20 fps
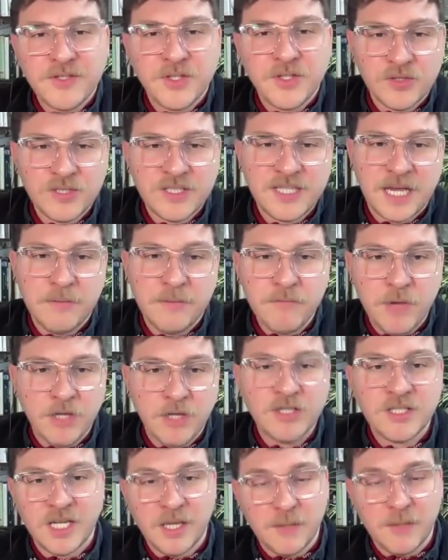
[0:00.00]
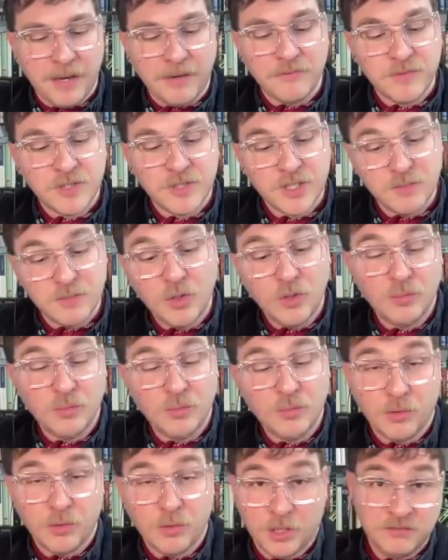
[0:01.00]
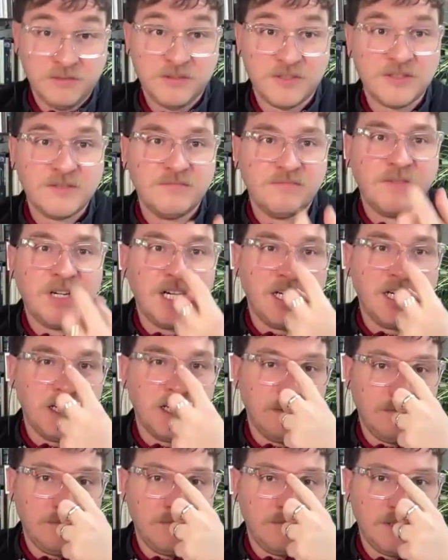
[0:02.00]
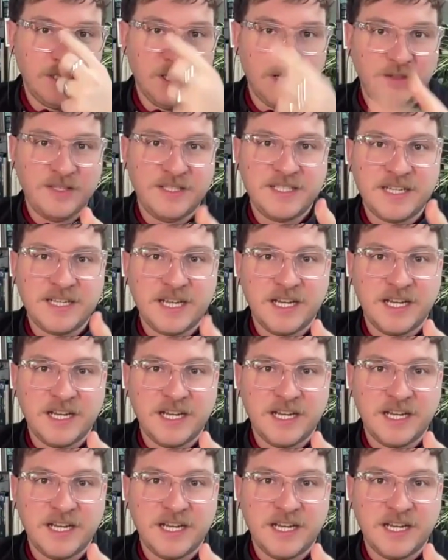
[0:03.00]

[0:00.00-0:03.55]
talked today mostly about small ones, um, you know, mm-hmm. these